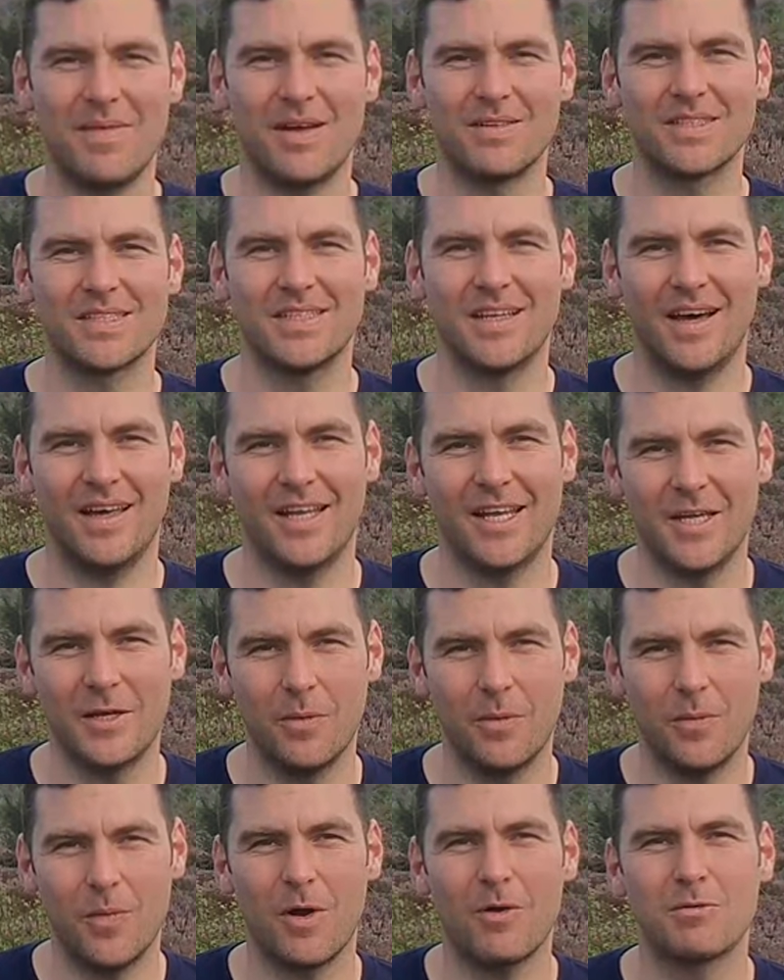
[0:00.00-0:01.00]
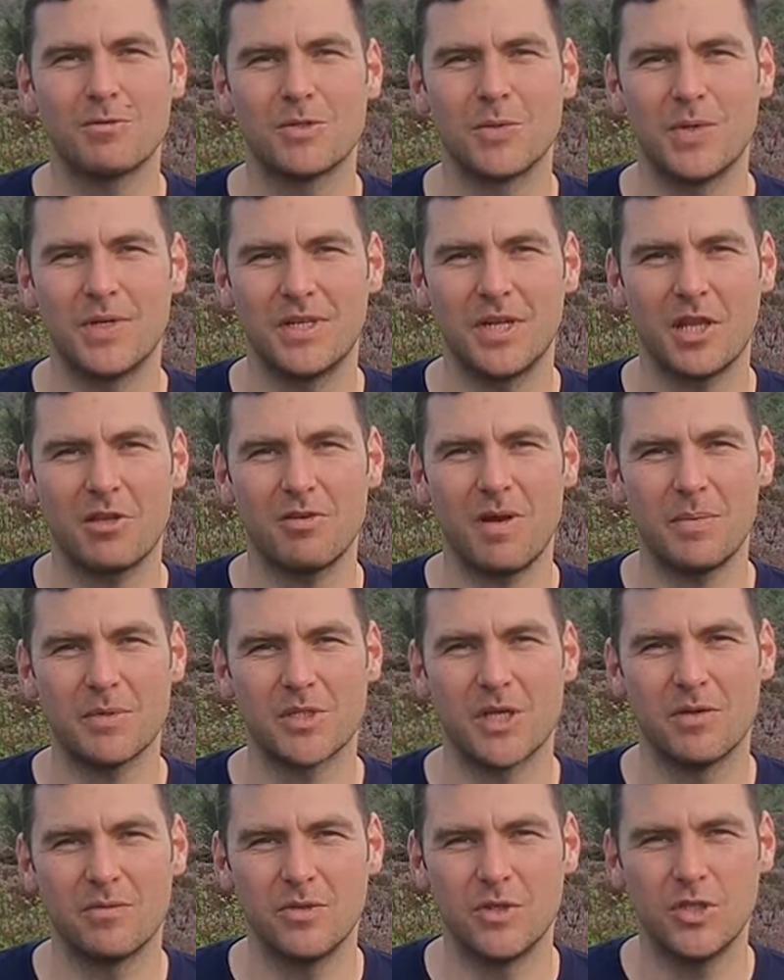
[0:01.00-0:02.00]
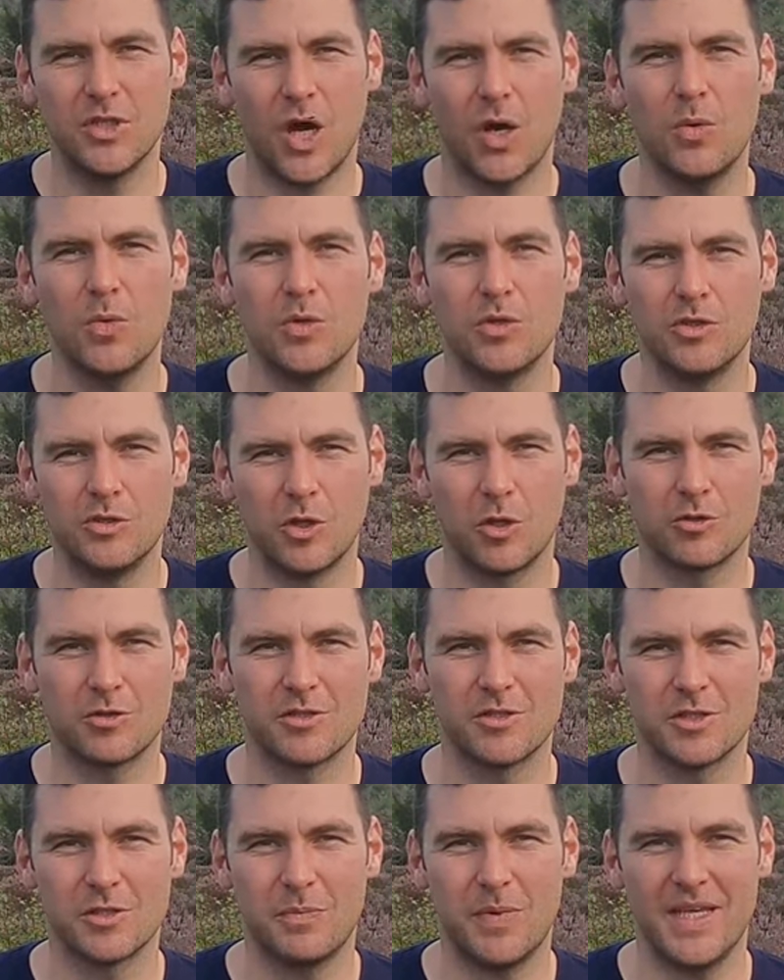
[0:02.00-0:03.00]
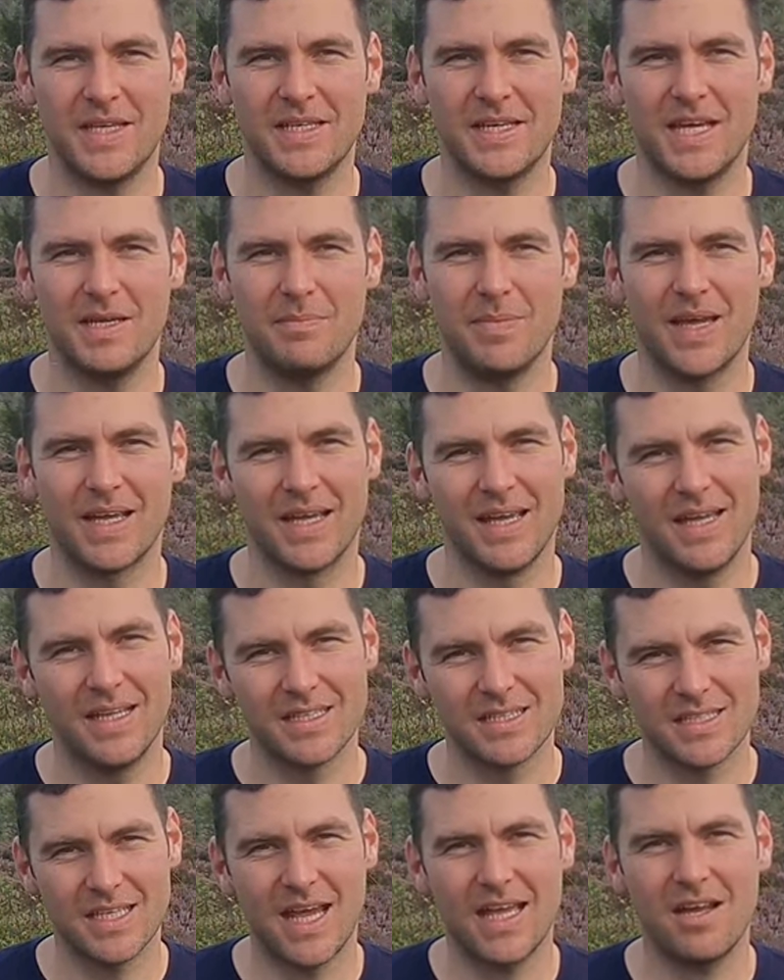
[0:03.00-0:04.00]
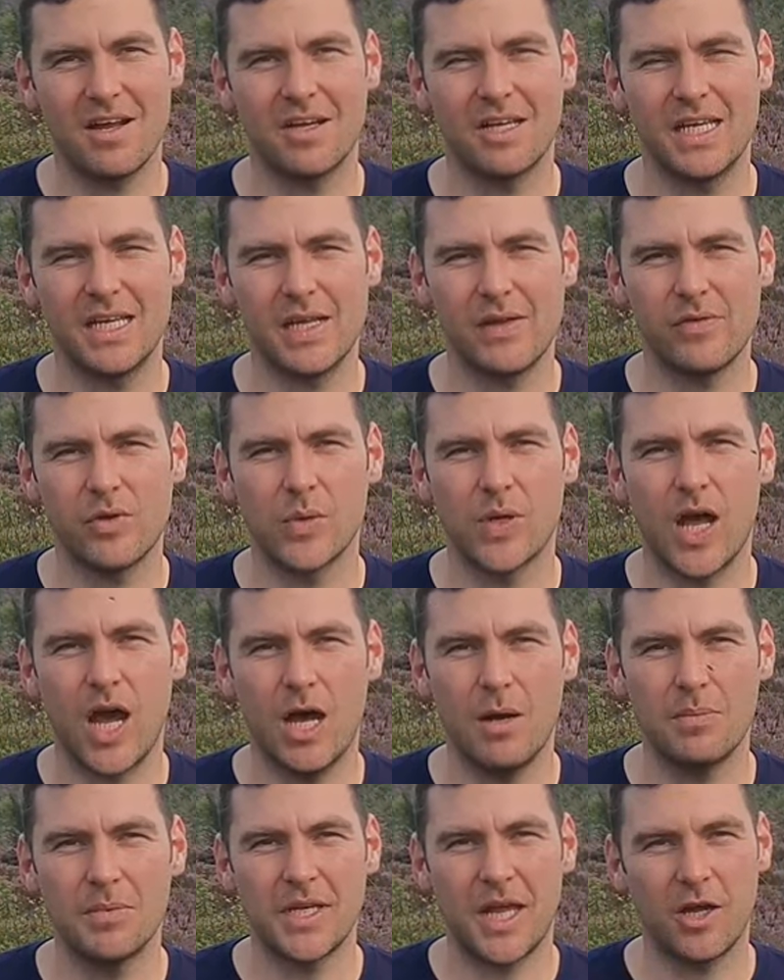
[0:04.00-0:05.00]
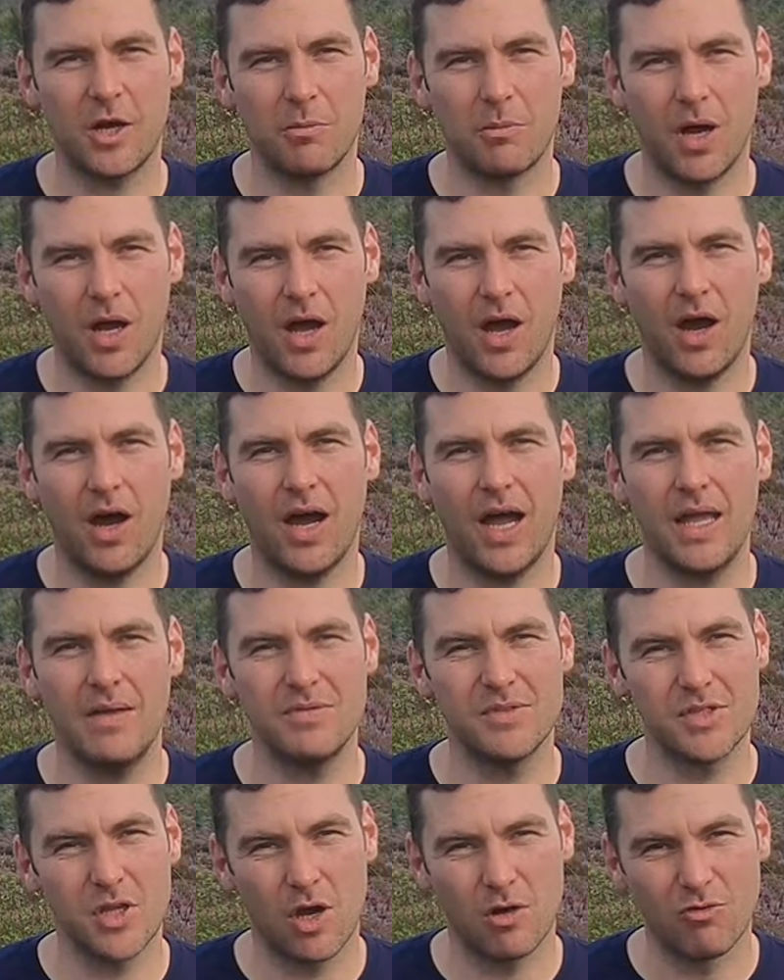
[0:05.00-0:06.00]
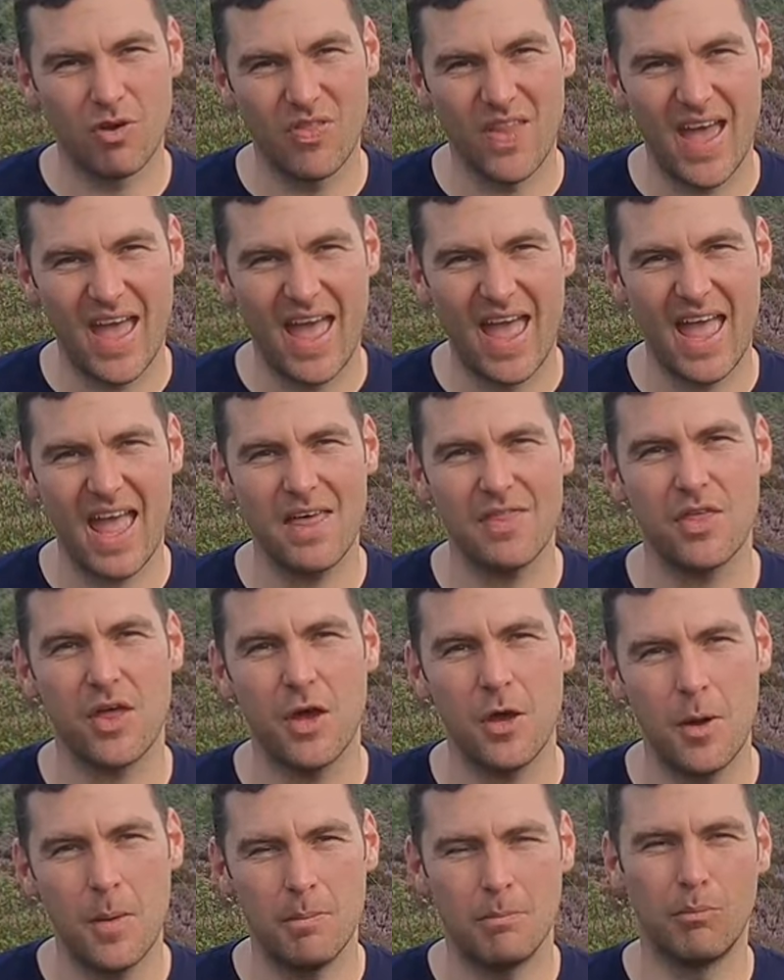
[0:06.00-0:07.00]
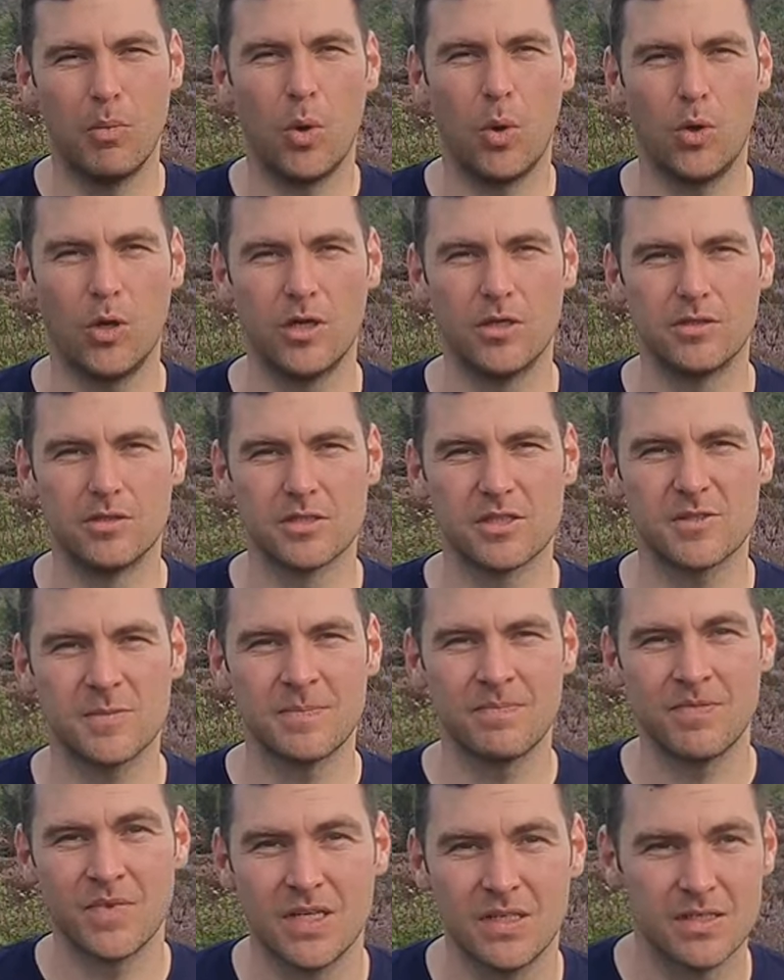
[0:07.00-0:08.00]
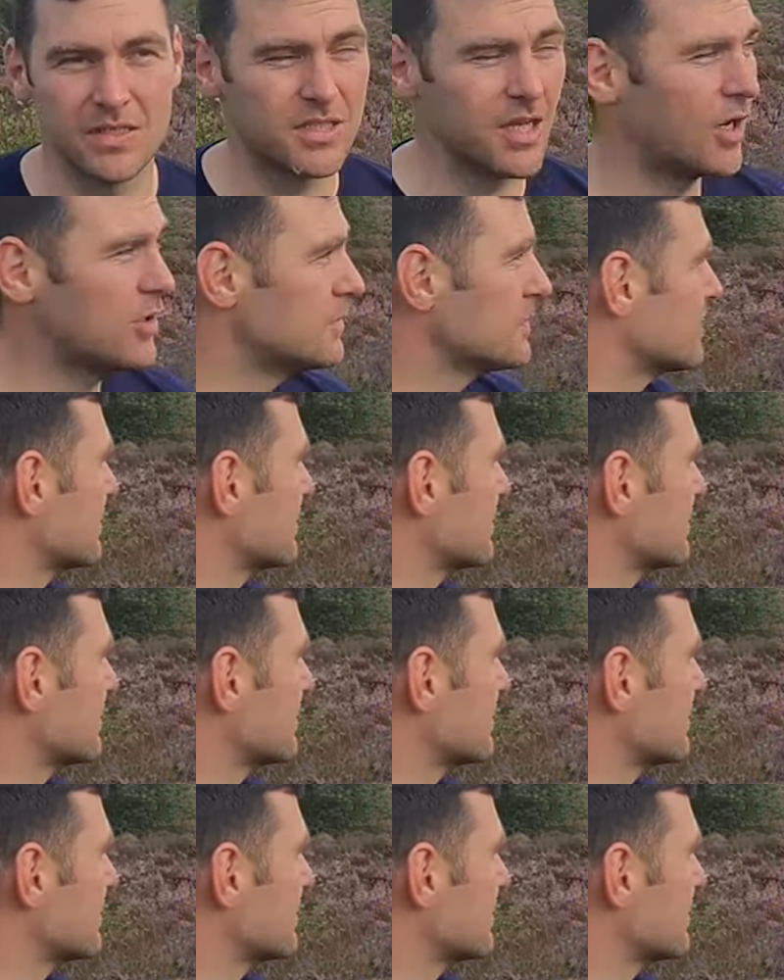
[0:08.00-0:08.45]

Mountain Honey. Welcome to another episode of No Nonsense Beekeeping. Today I'm going to give you an update on my hives that are on the heather moorlands. So,